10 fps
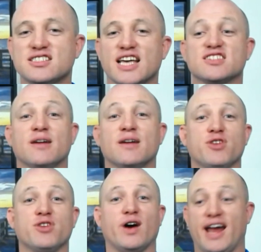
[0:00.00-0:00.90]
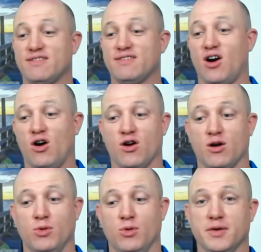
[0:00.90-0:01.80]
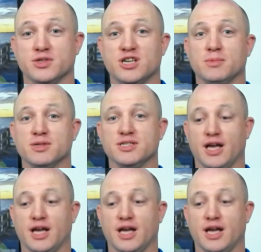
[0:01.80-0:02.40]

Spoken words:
something right out of a horror movie when someone's like,